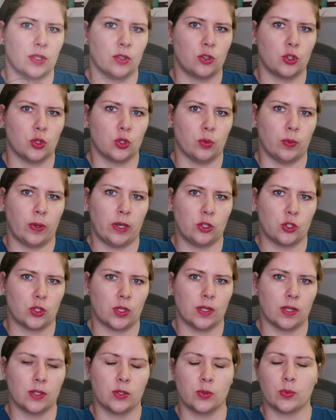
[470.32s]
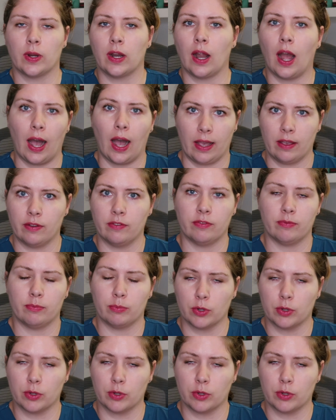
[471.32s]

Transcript: situations where I've